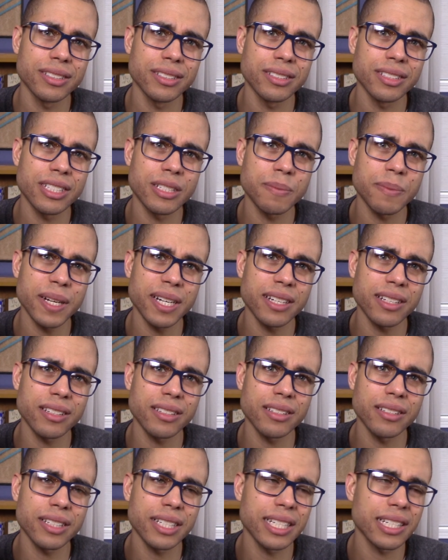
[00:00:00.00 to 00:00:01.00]
Despite it
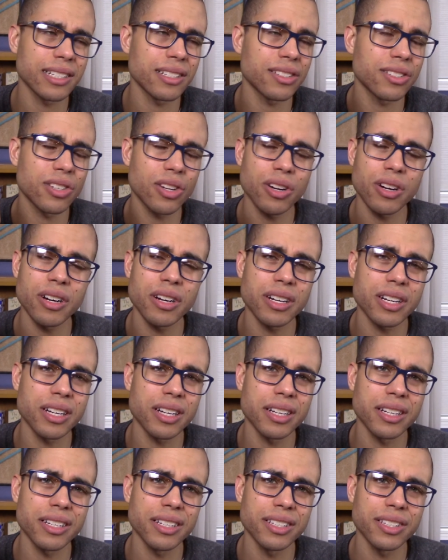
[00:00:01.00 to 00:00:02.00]
looking dark,
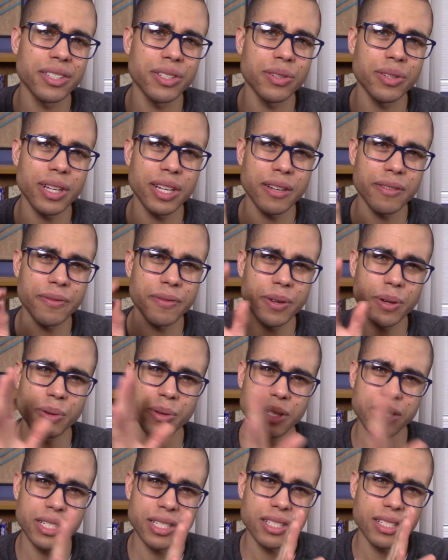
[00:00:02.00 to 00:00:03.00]
you gotta
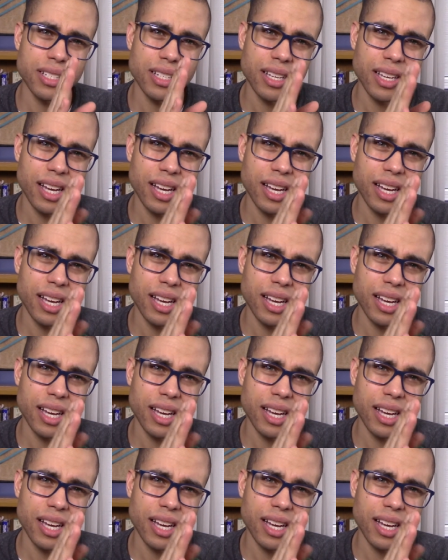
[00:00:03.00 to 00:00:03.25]
focus